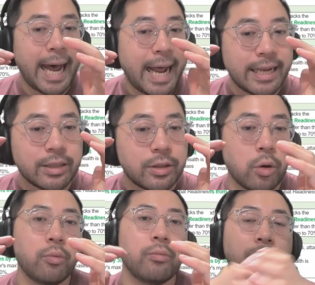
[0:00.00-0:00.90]
I
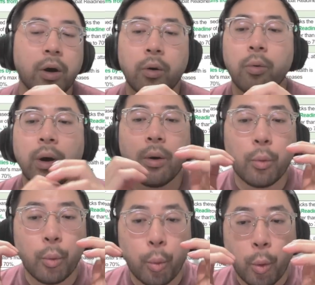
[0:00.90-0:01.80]
don't know
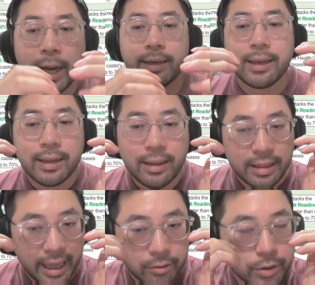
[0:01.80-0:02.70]
what
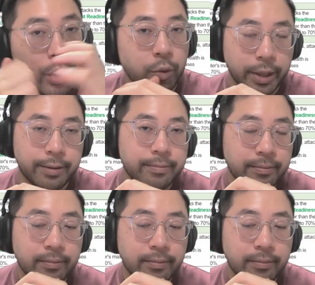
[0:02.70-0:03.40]
they're doing.